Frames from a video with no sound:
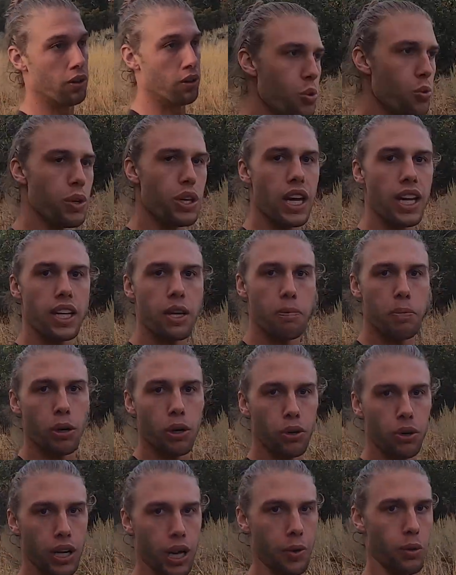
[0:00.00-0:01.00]
You need to
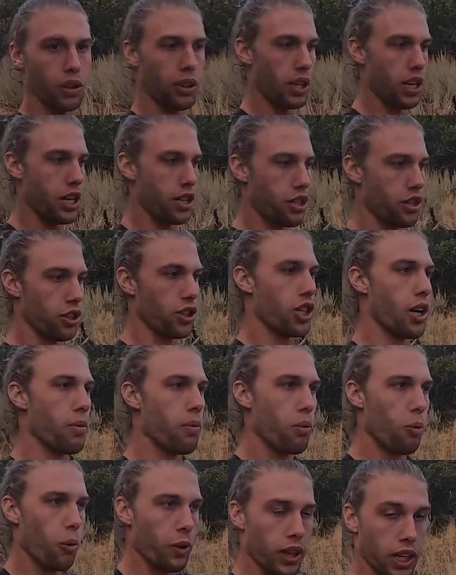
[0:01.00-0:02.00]
build a relationship
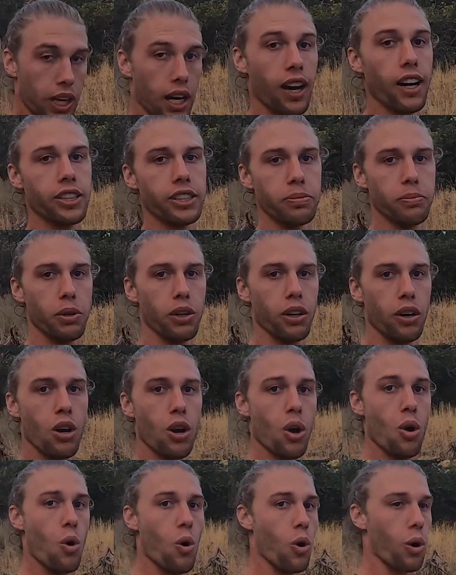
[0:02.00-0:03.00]
with a customer
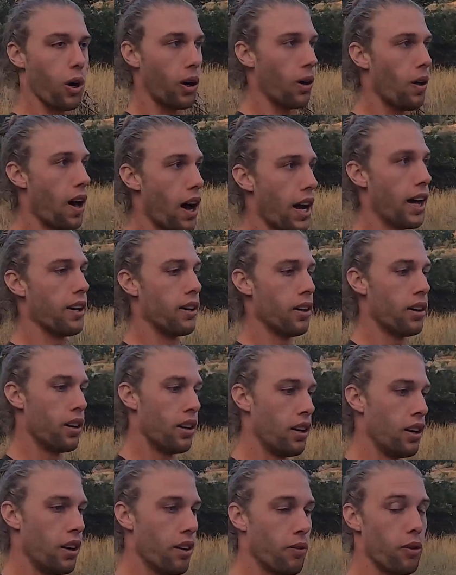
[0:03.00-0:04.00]
or a client
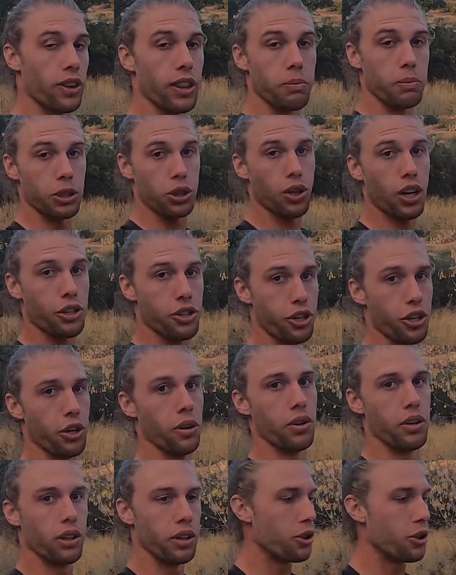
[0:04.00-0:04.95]
for them to trust you.